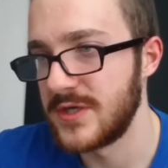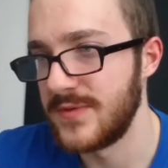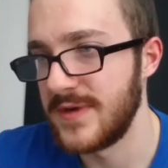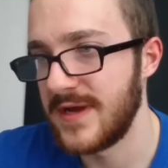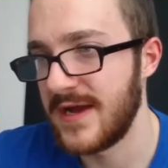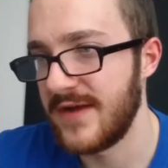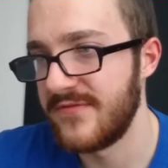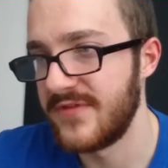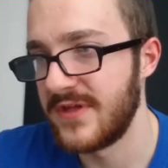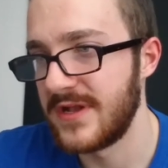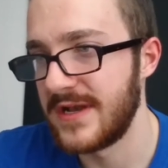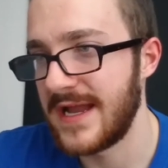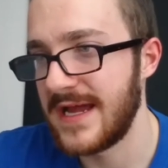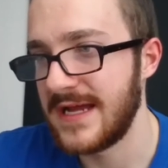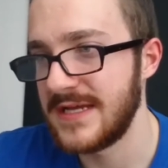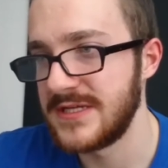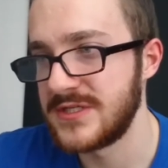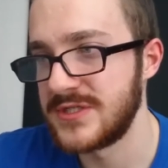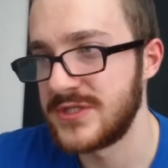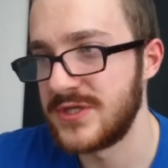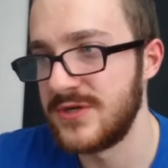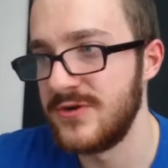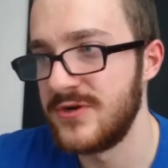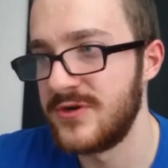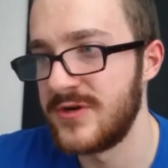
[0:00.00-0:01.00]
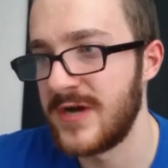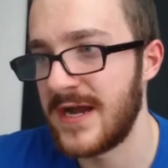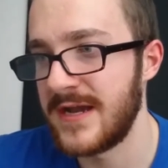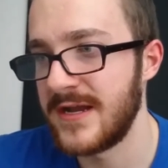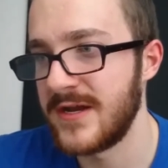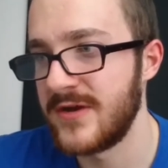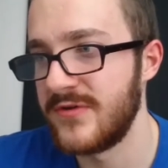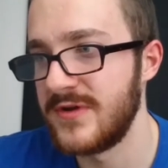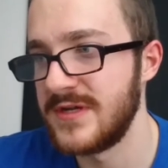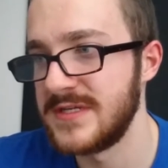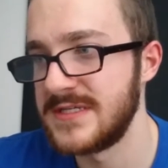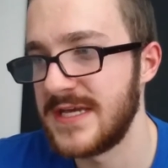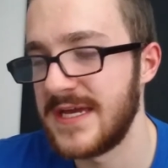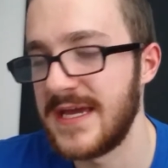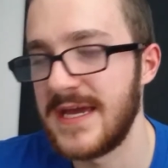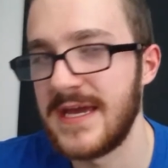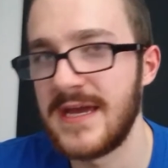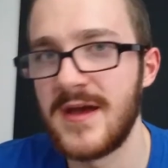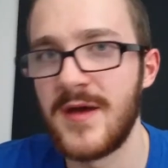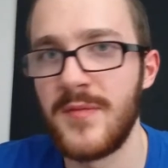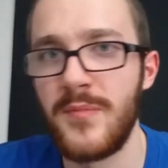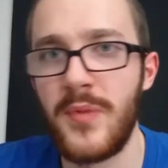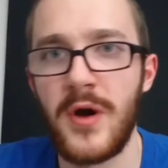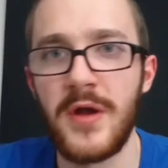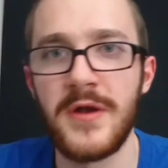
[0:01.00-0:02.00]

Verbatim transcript: So we have the last two categories here.